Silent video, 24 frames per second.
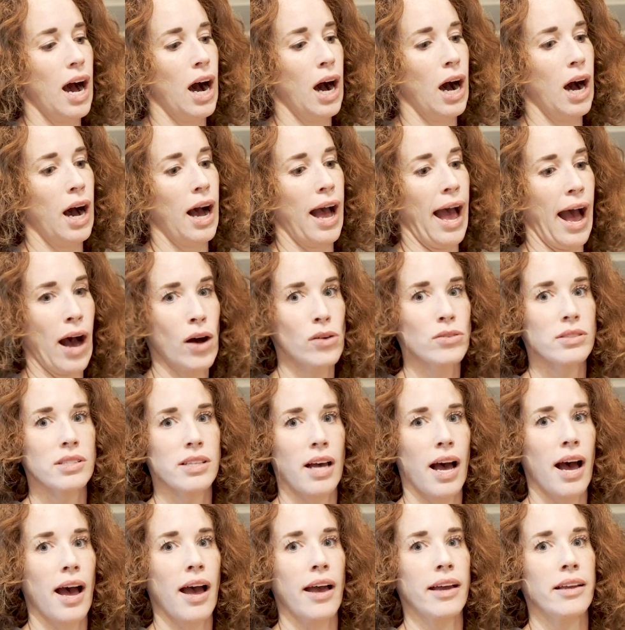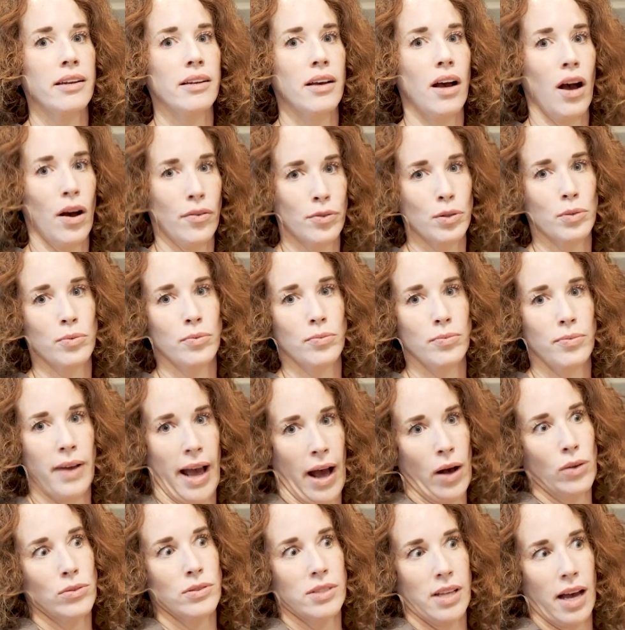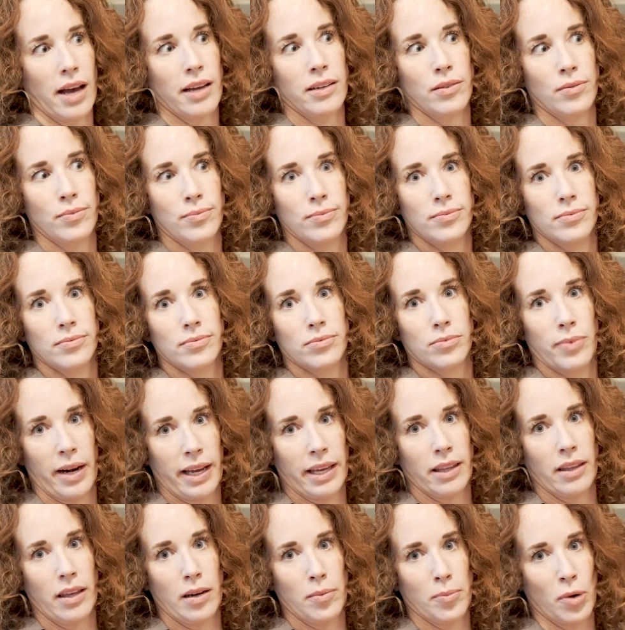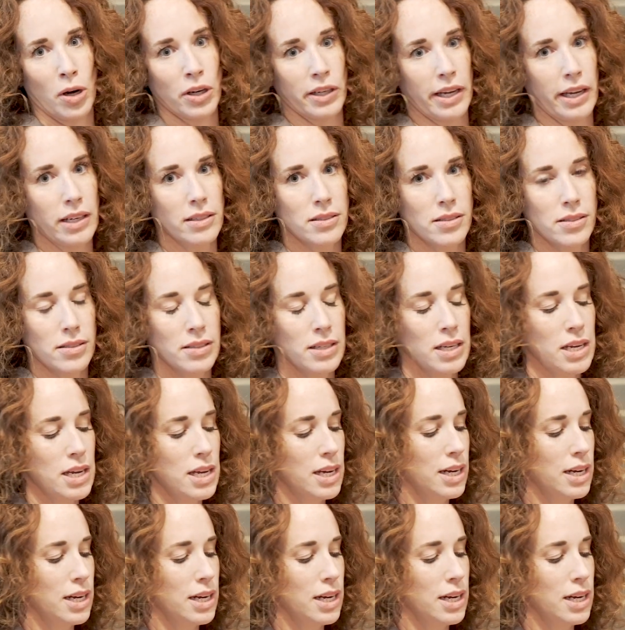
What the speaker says: outside regulated markets,